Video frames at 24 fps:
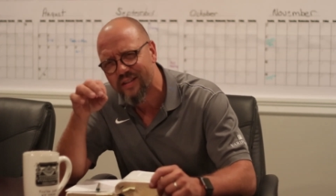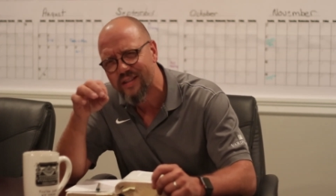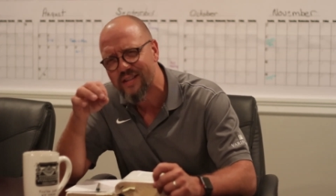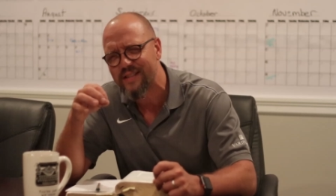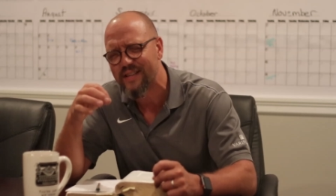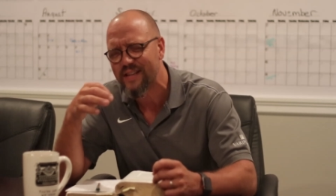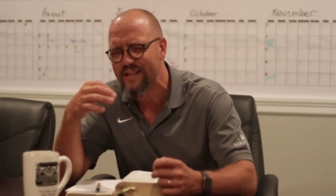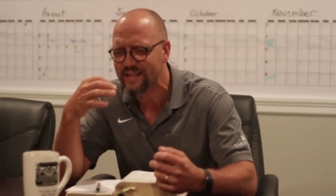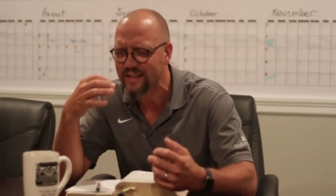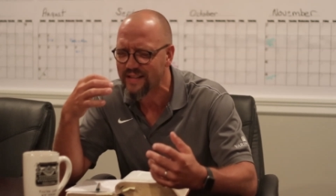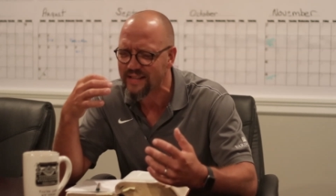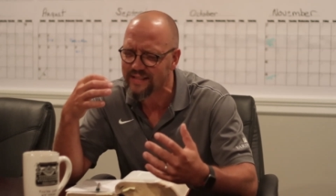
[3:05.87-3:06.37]
He
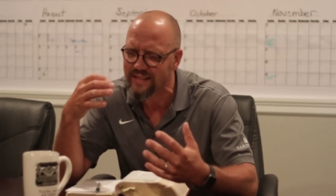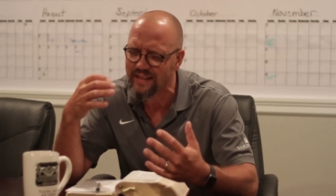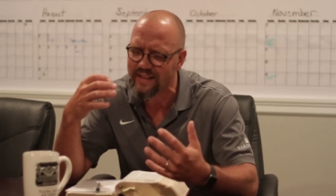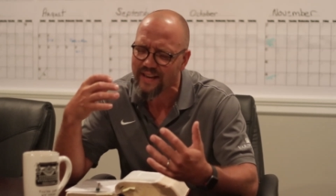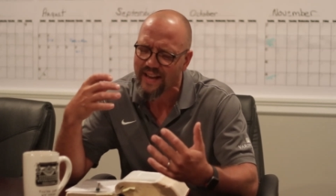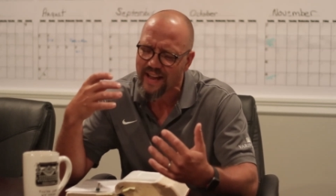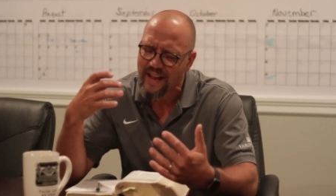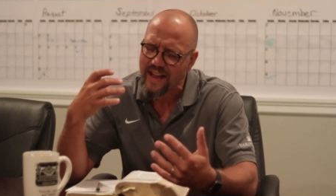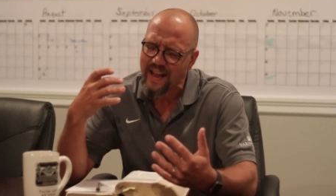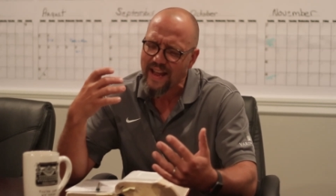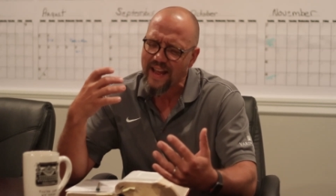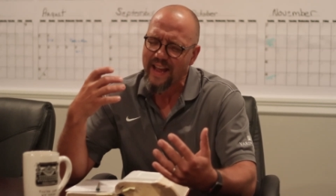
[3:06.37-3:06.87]
says,
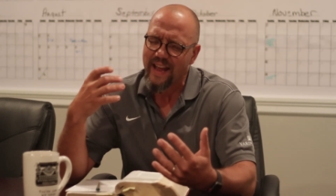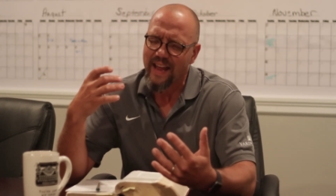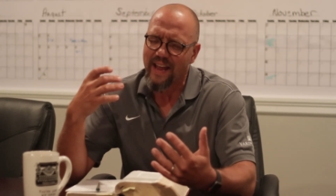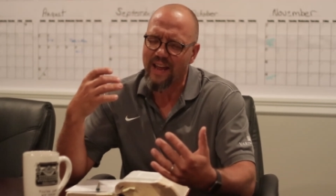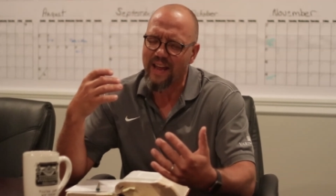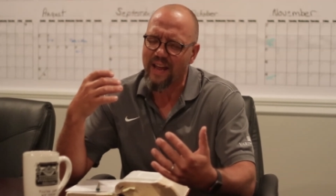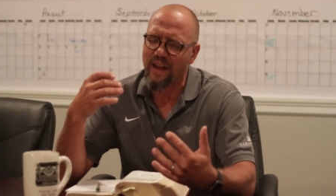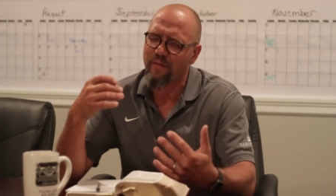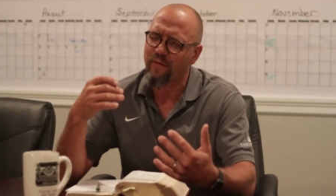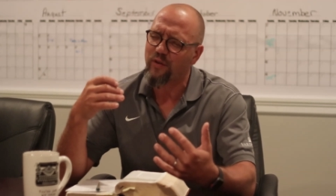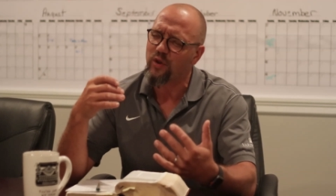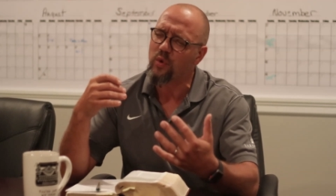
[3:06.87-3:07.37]
"Listen,
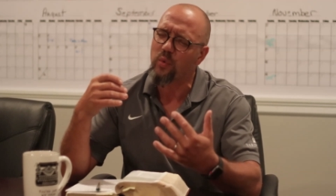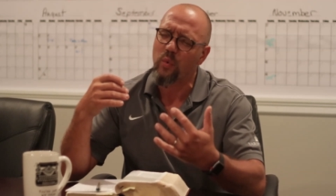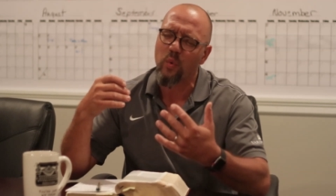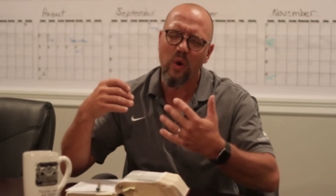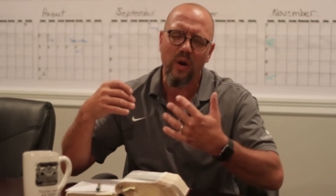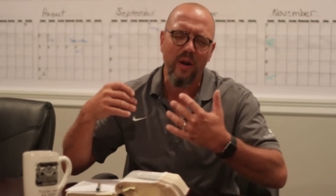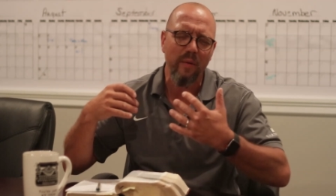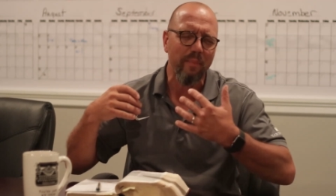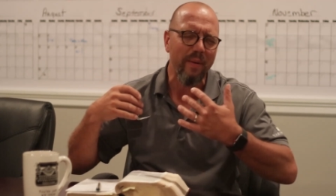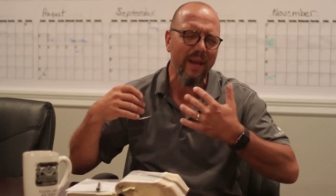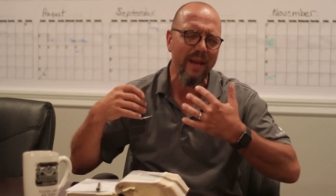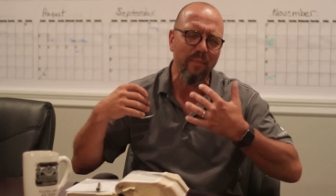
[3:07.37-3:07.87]
if you
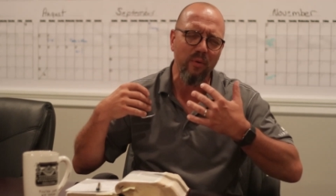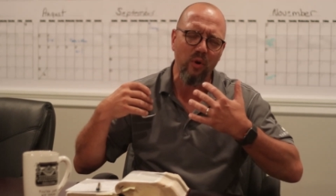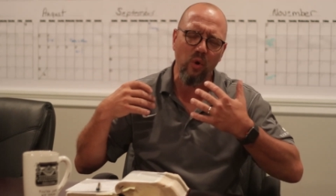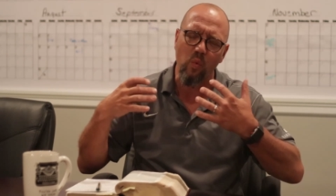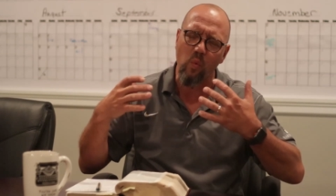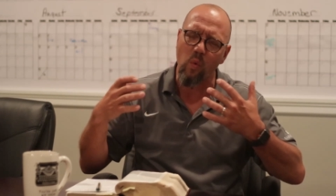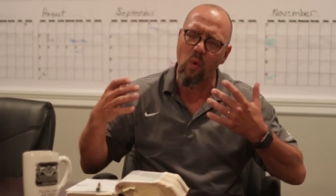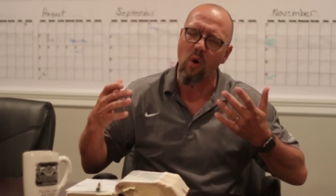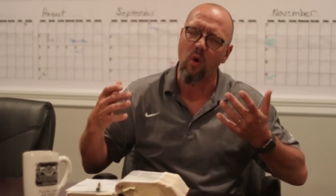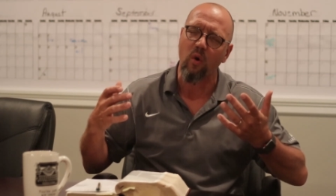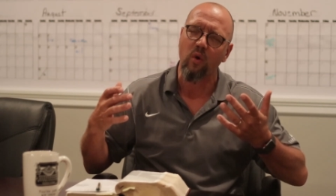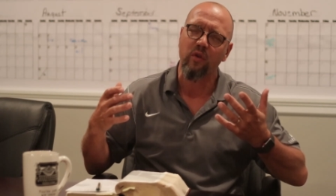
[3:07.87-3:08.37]
want to be able to
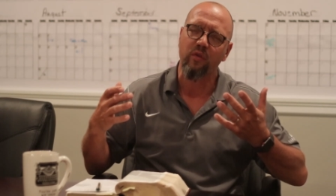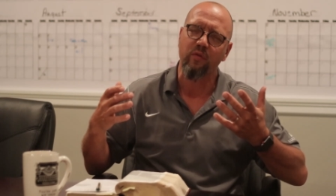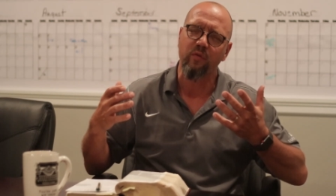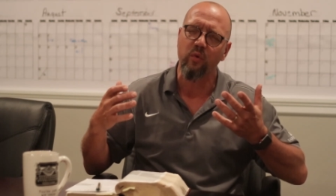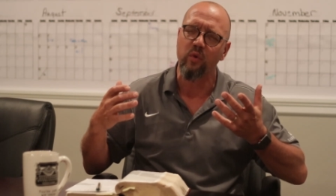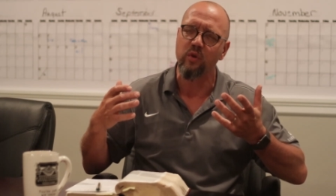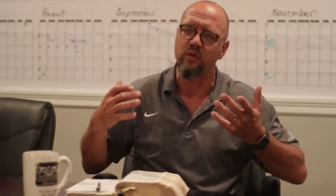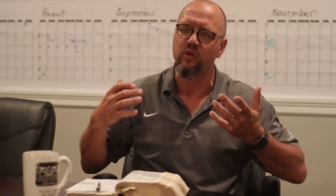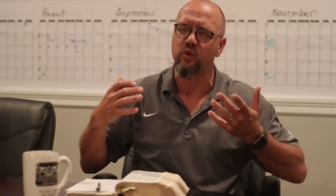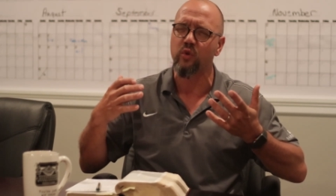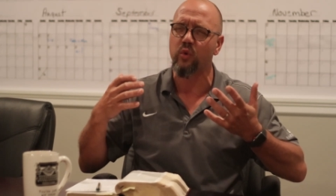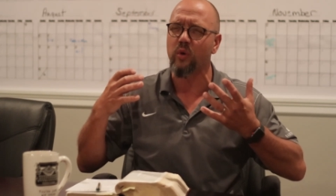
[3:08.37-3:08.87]
walk
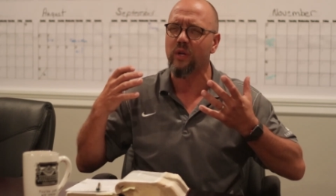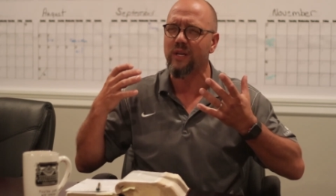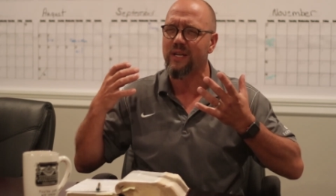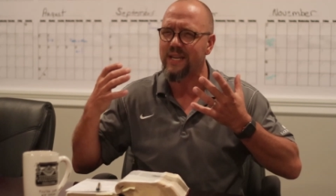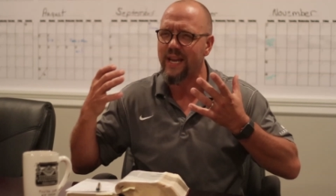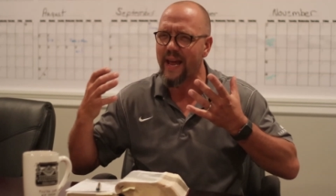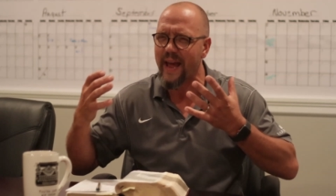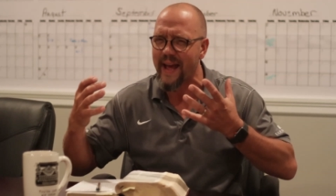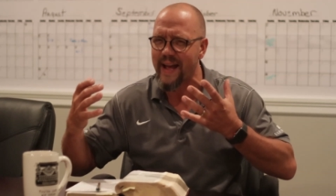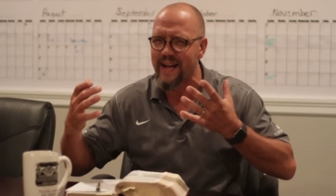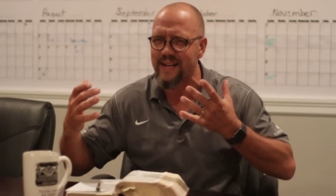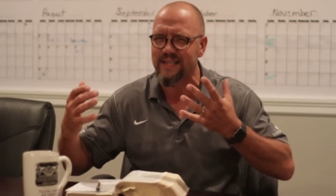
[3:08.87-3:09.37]
through and sort of
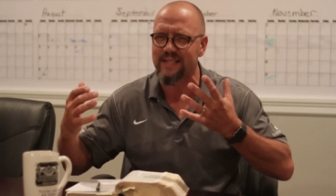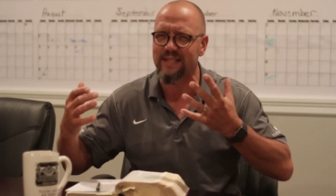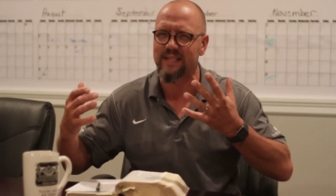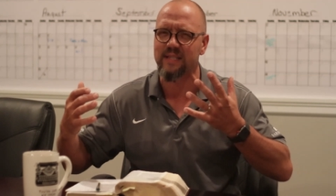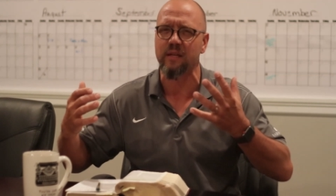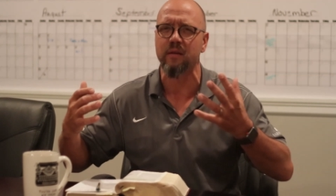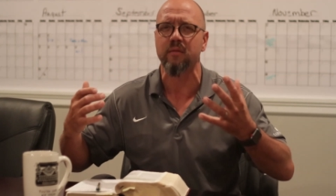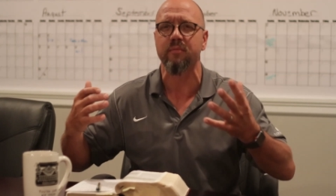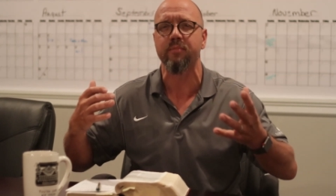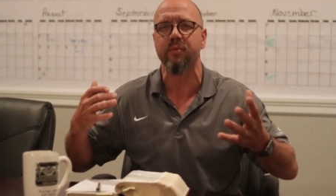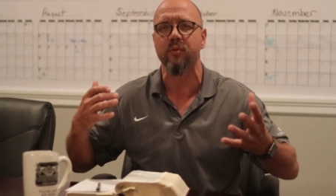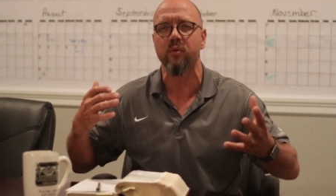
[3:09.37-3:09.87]
test
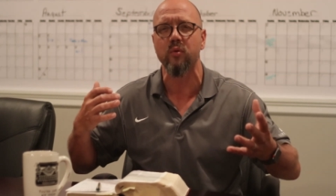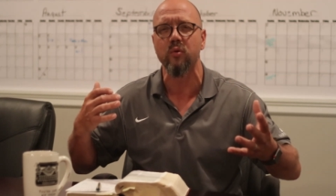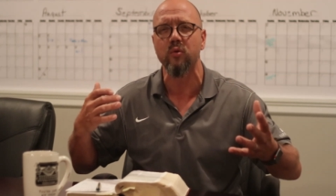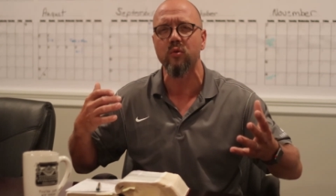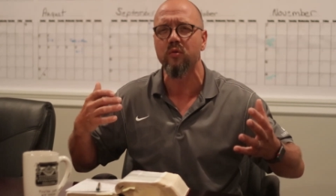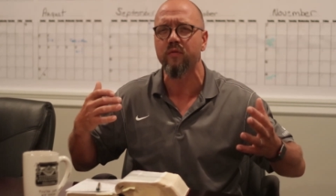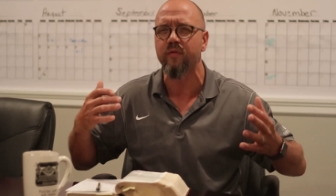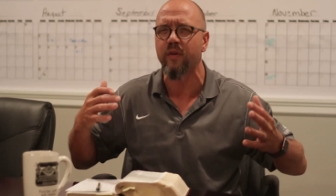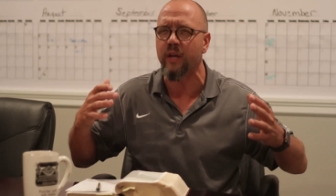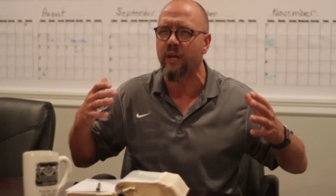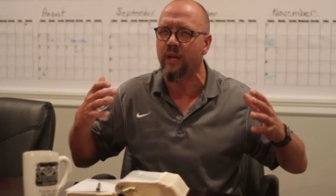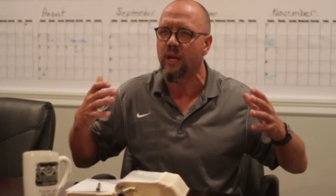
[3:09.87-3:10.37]
and
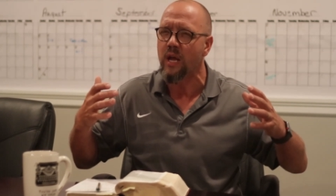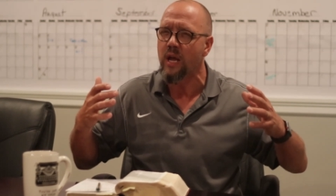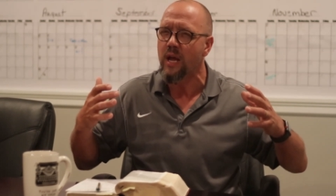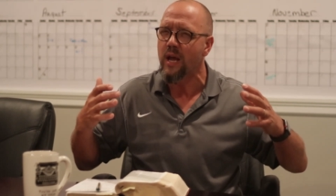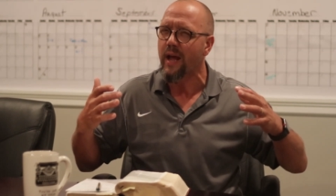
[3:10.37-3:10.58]
prove and